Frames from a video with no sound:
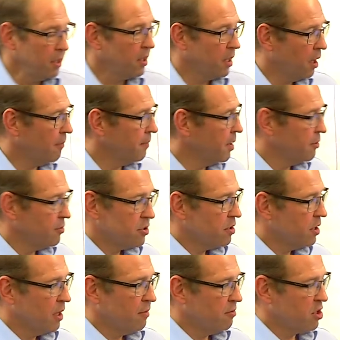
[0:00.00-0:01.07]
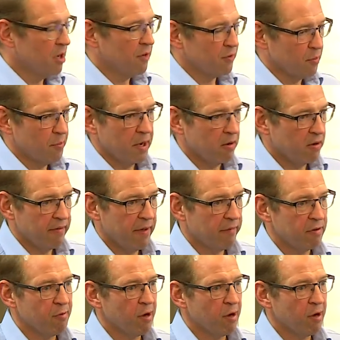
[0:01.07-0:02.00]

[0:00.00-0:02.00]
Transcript: Yeah, it, it was after a period of heavy